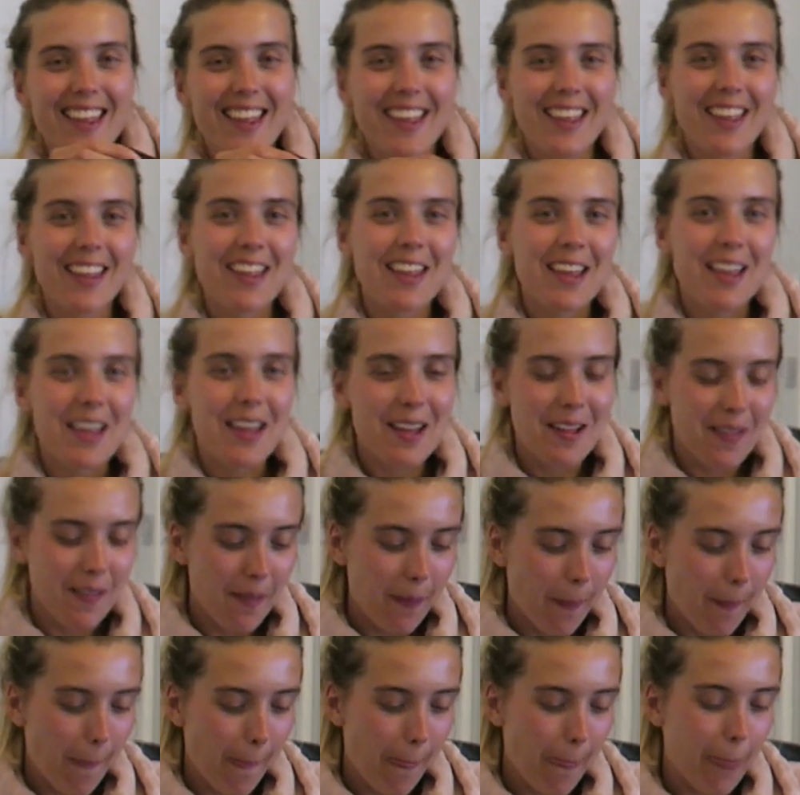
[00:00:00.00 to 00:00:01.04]

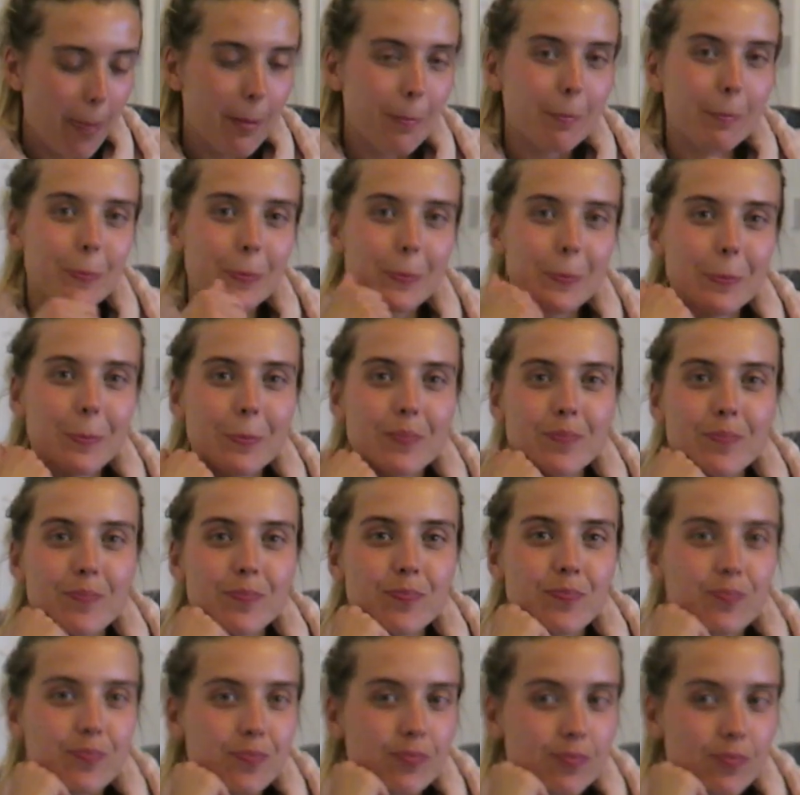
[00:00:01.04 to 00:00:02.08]

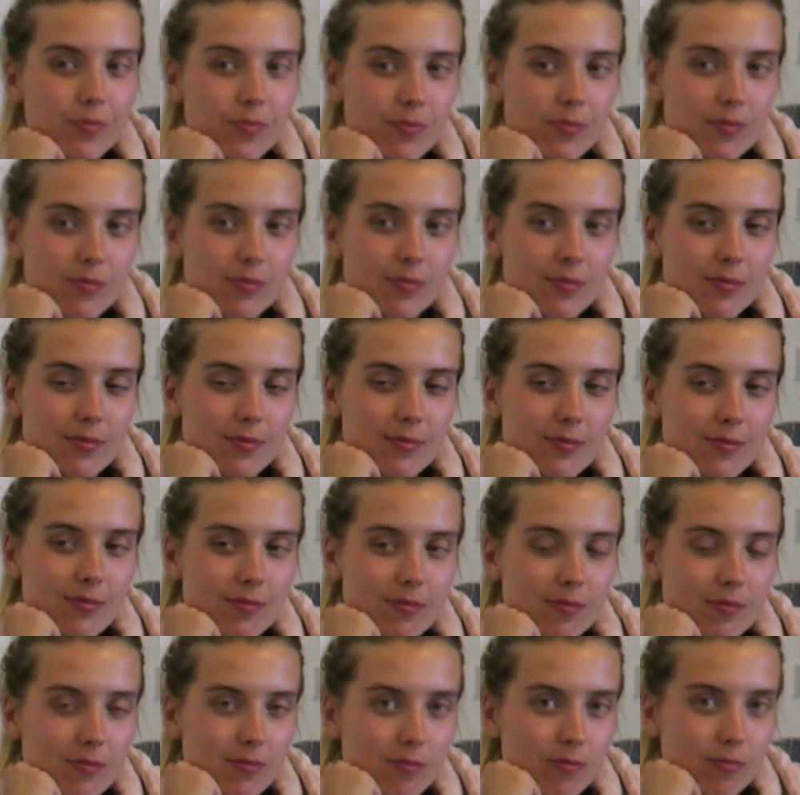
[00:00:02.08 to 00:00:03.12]

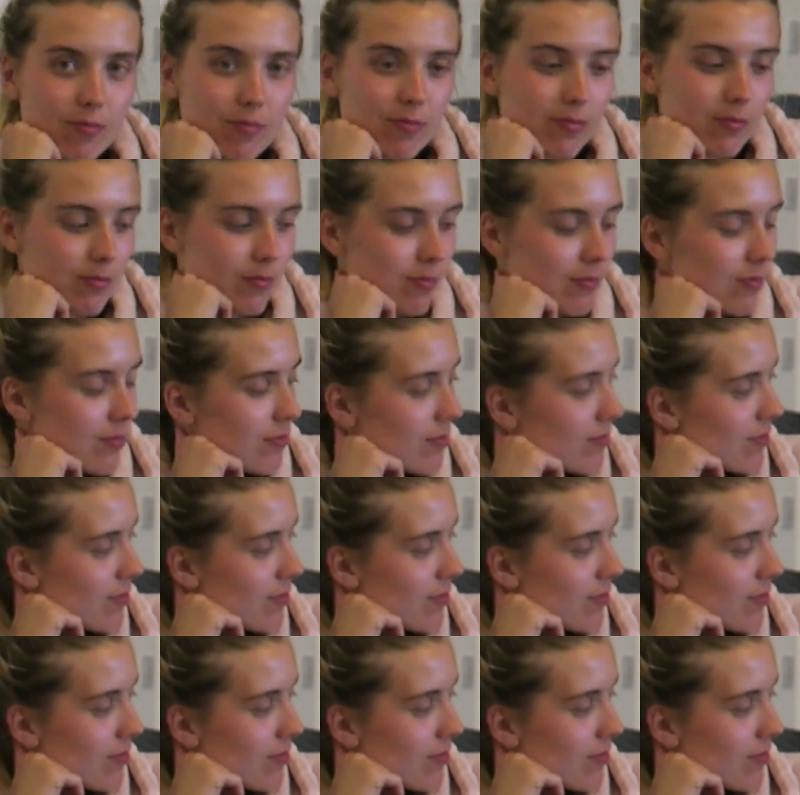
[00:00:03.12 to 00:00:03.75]
The person shown says nothing.